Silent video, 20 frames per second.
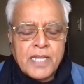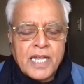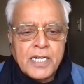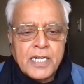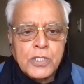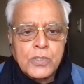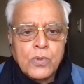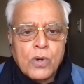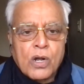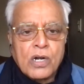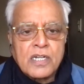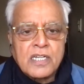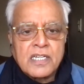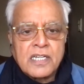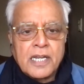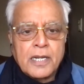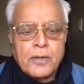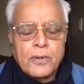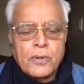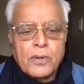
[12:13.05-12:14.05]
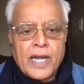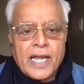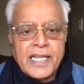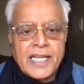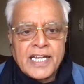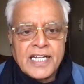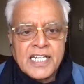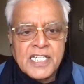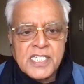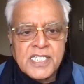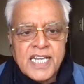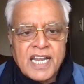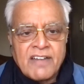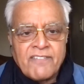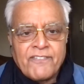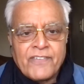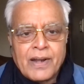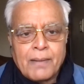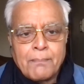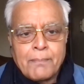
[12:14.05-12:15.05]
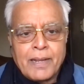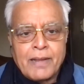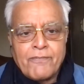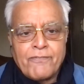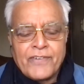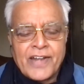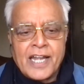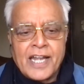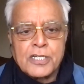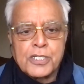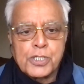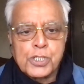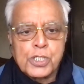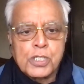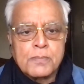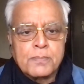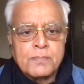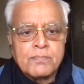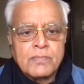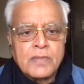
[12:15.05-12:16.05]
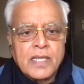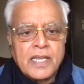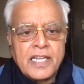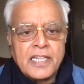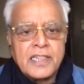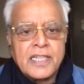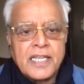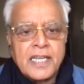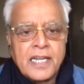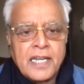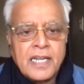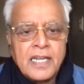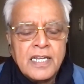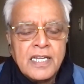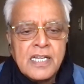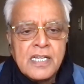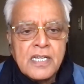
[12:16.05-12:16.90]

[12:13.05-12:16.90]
That is what I understand from my friends in the